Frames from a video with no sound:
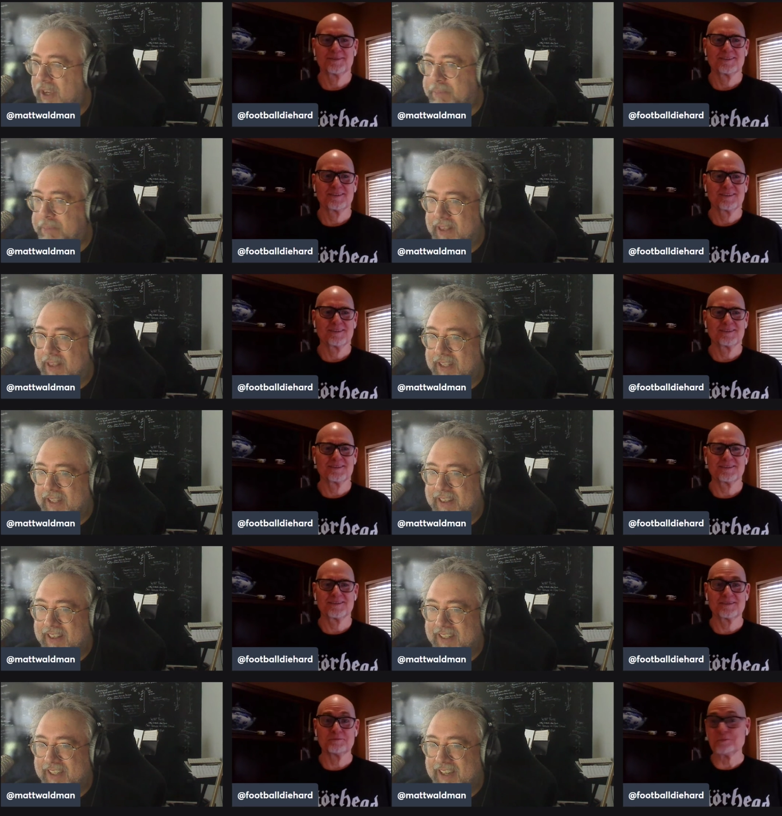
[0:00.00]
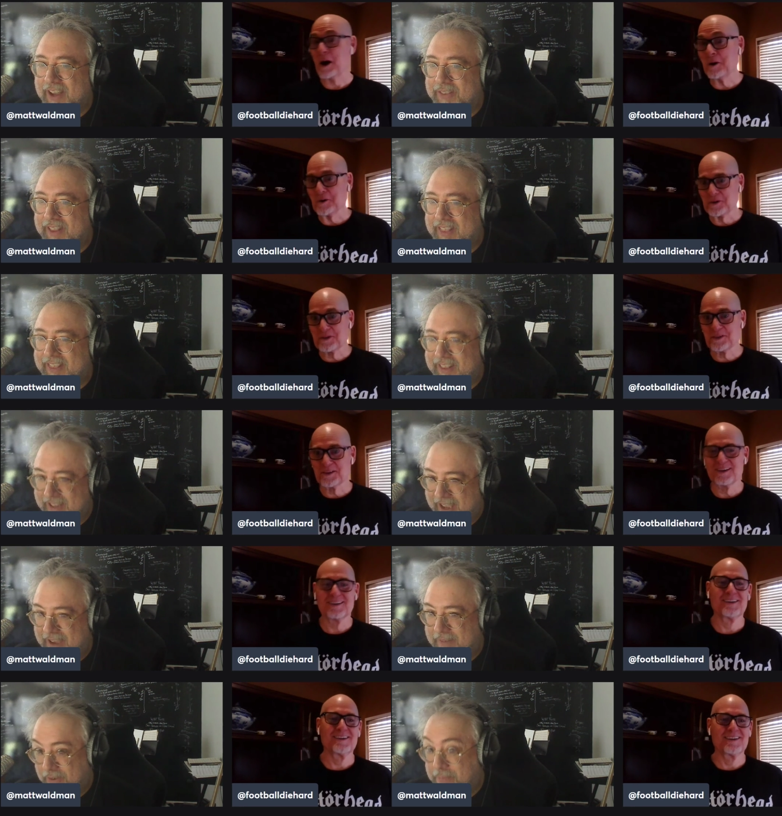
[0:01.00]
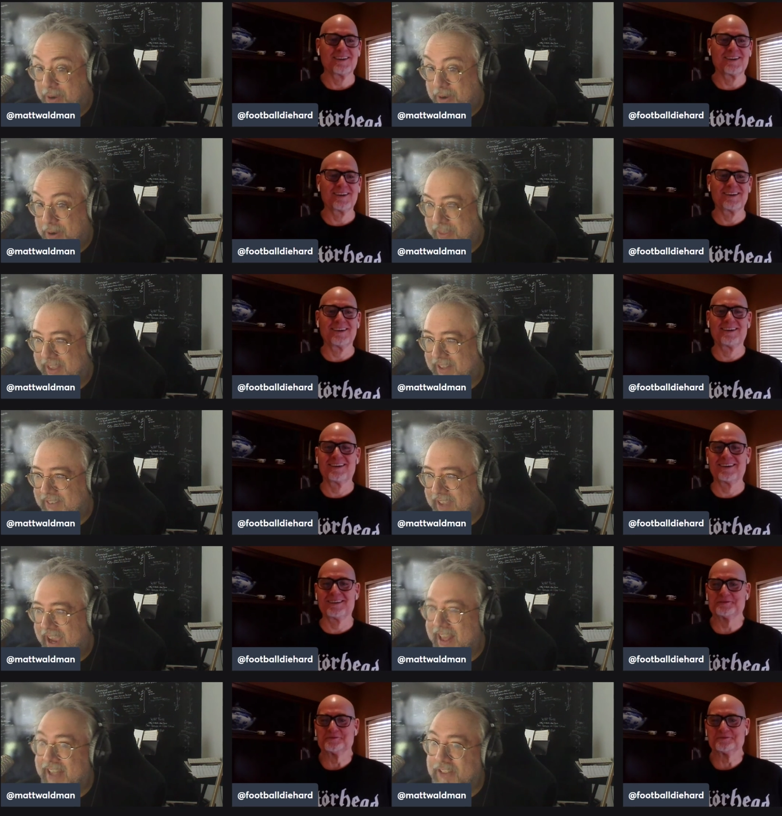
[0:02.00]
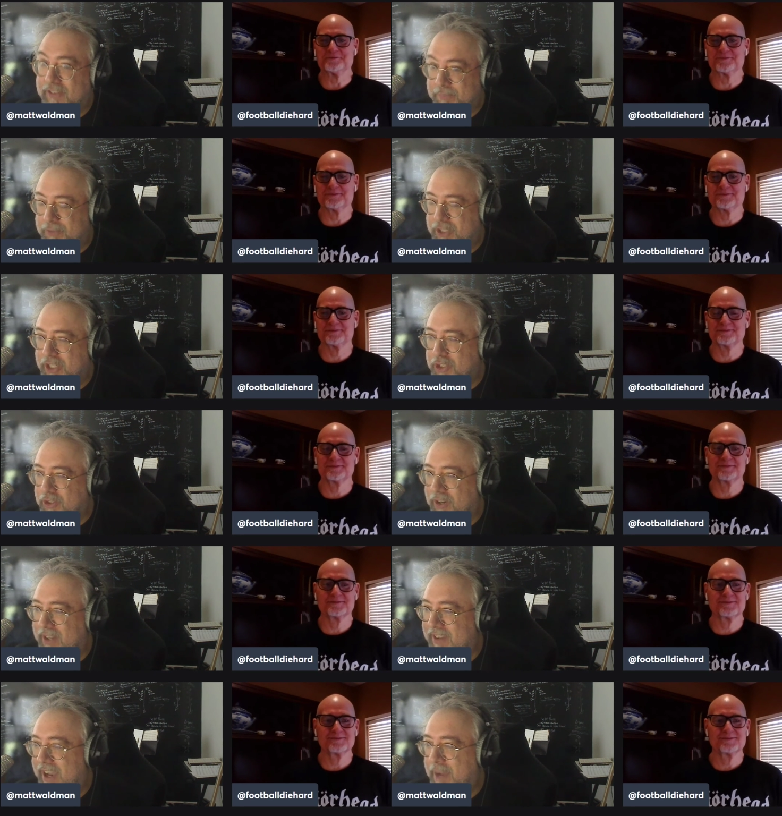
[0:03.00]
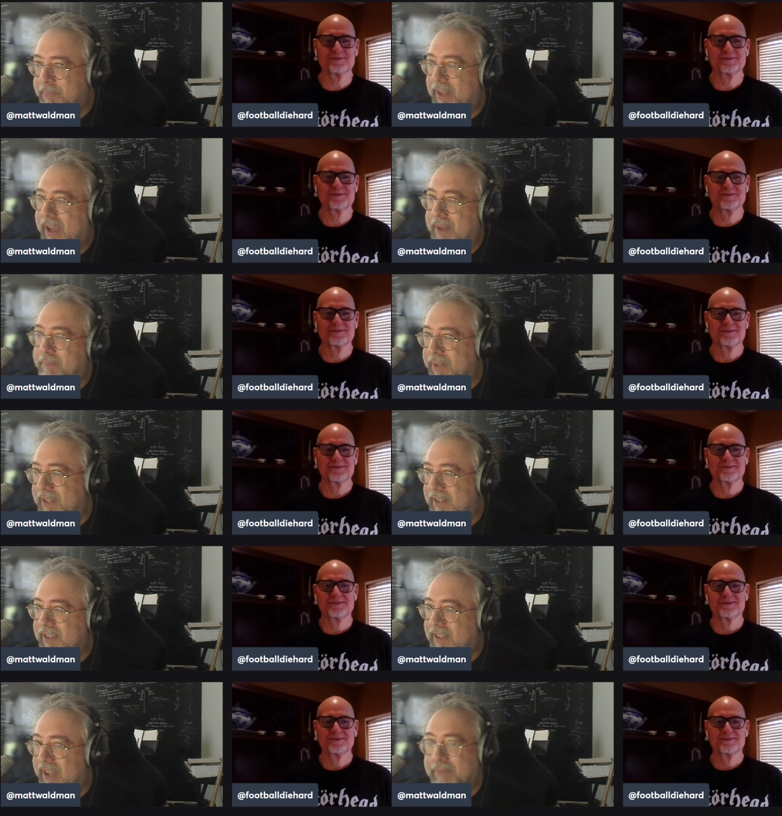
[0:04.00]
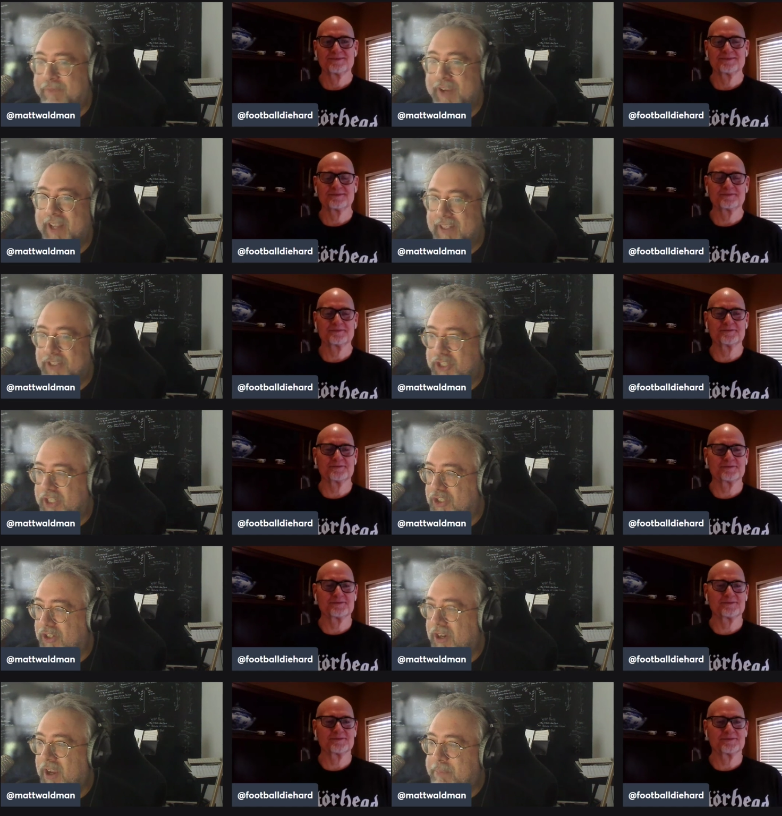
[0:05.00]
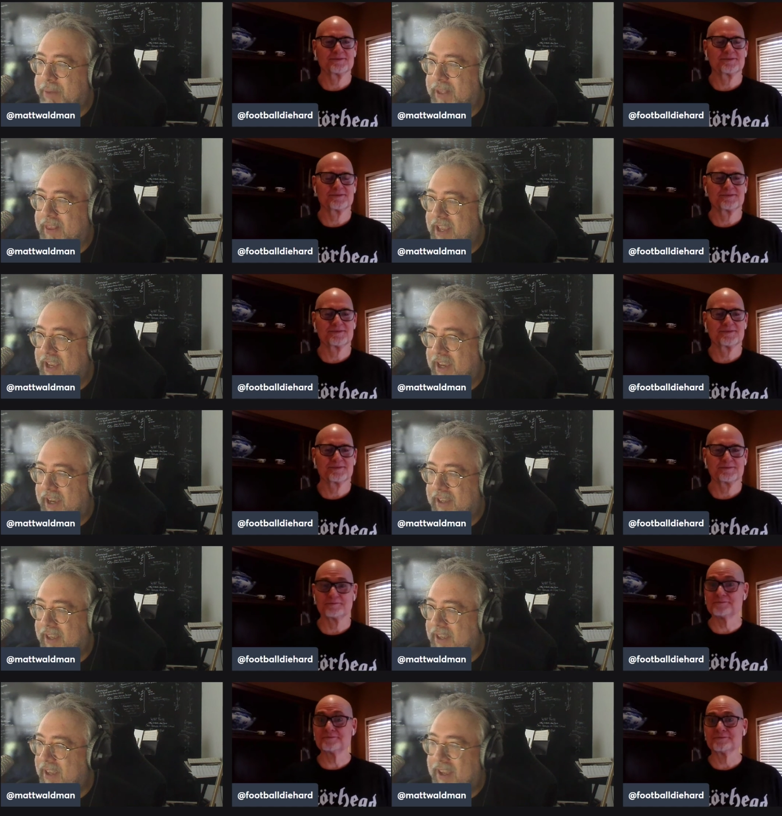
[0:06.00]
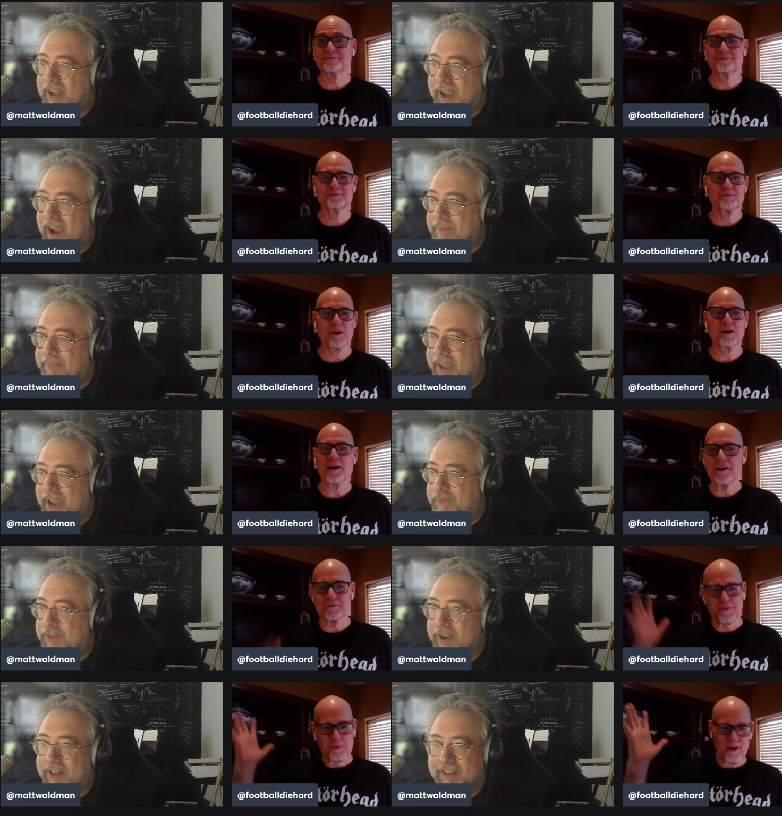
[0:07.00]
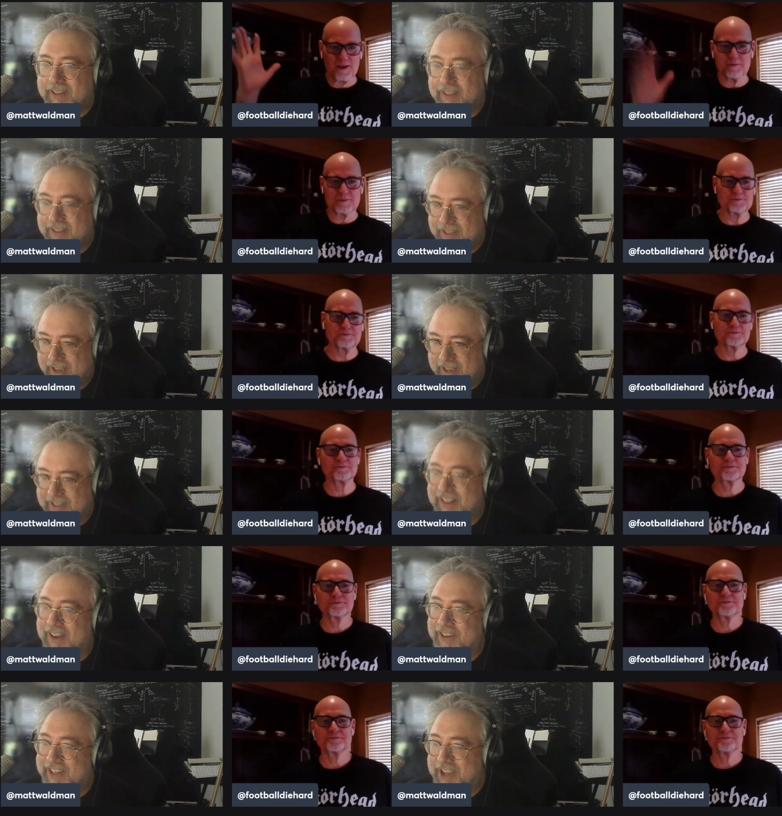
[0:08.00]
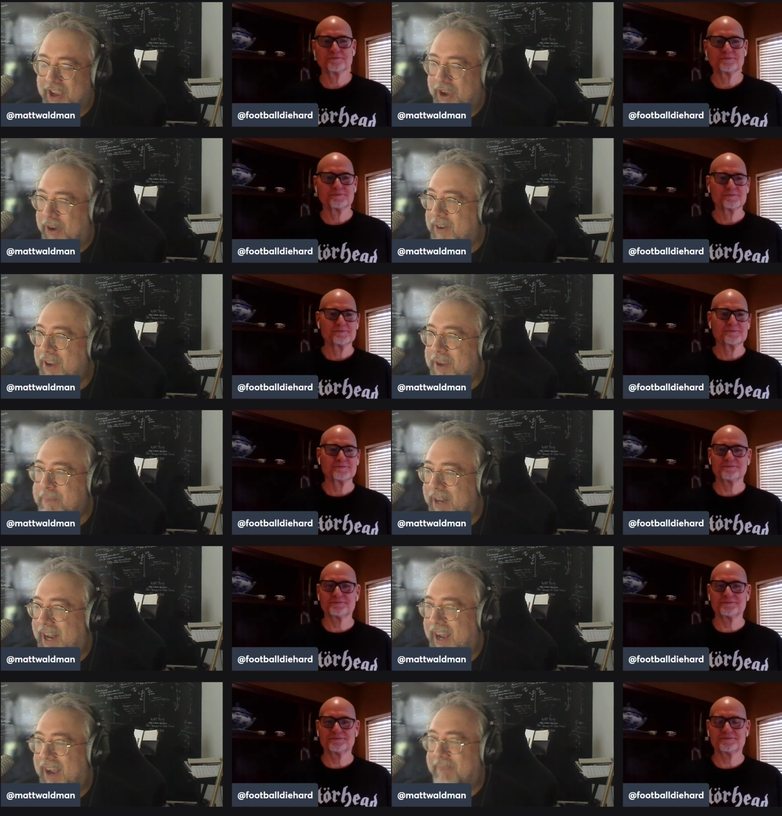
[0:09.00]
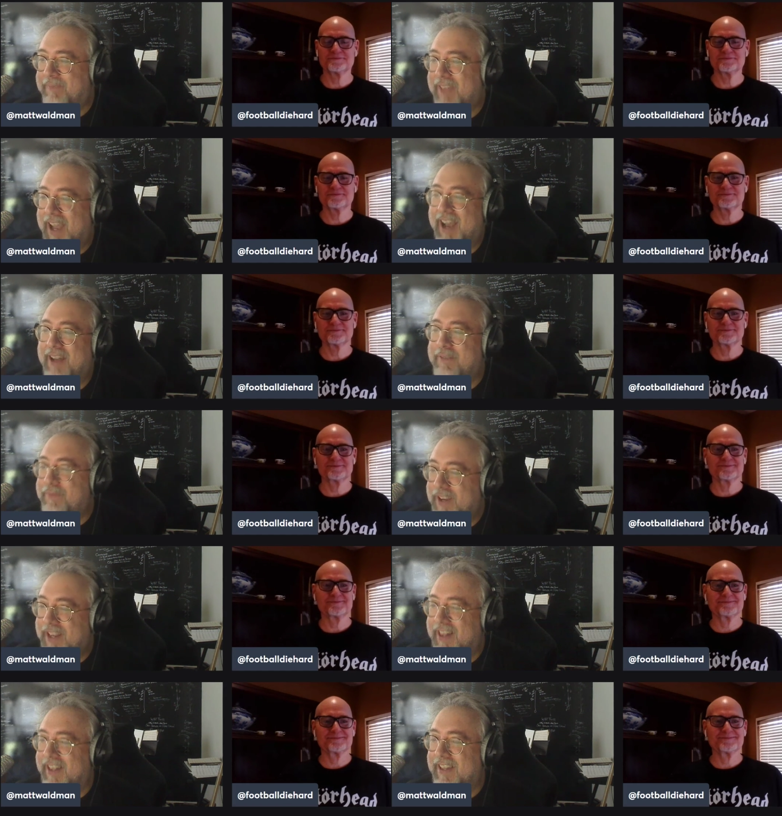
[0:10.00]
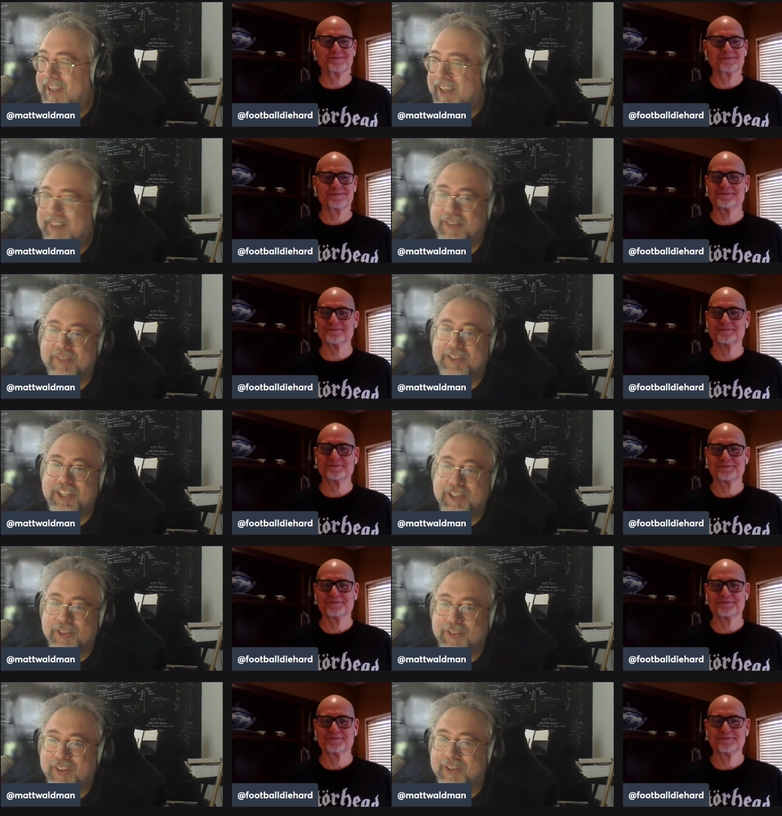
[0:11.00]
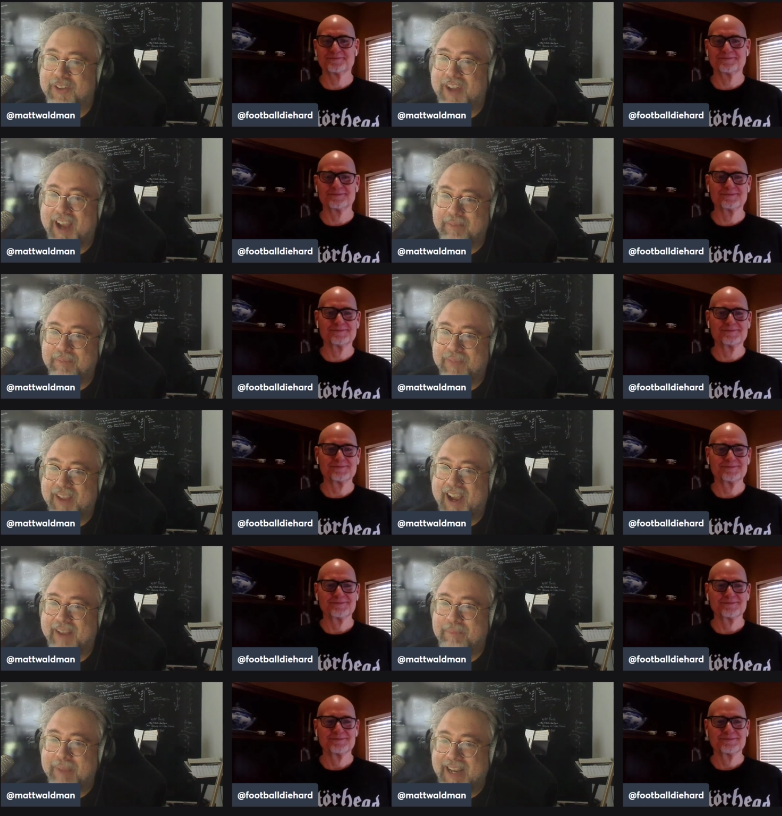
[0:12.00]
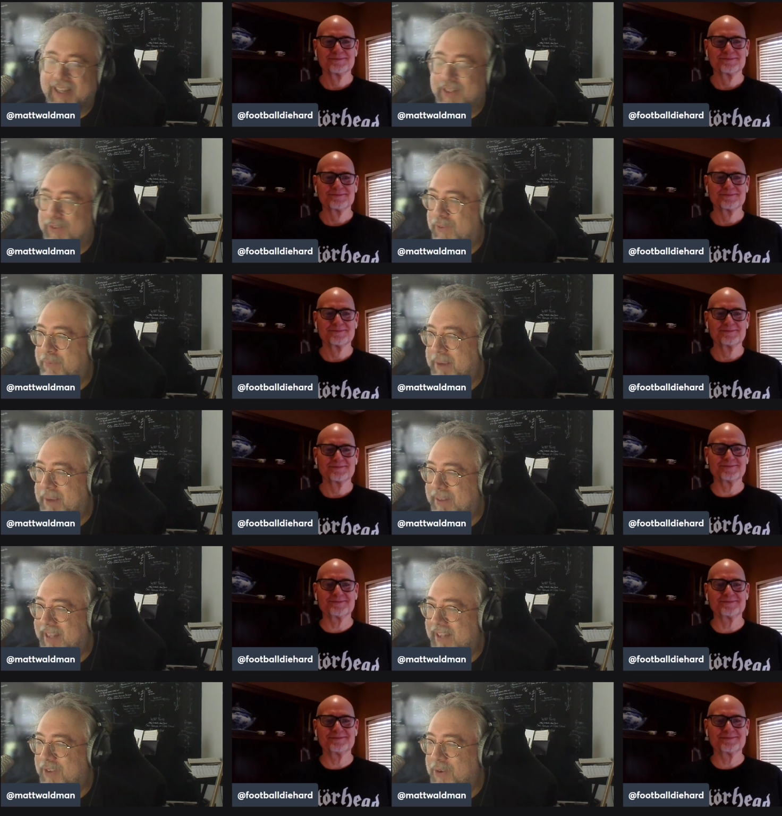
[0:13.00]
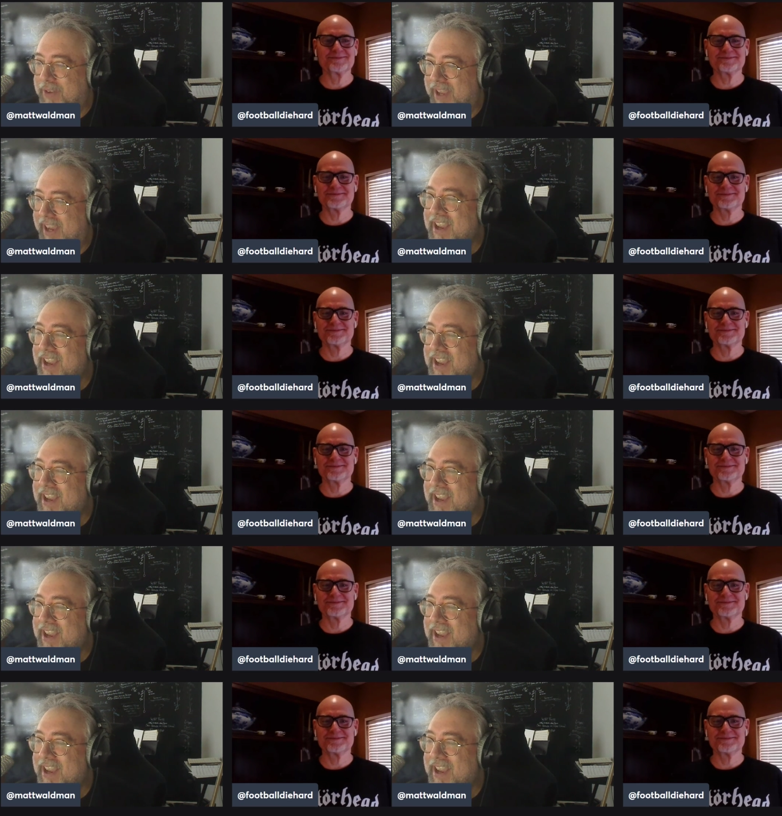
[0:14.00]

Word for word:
Speaker 1: But, the you know, the, yeah, or both. Exactly. And some ginger on top of that. But I'm feeling ginger. But the uh, mm, I'm not feeling. Yeah, there you go. But I'm not feeling. Well, ginger's a little high, high maintenance for me, but that's okay.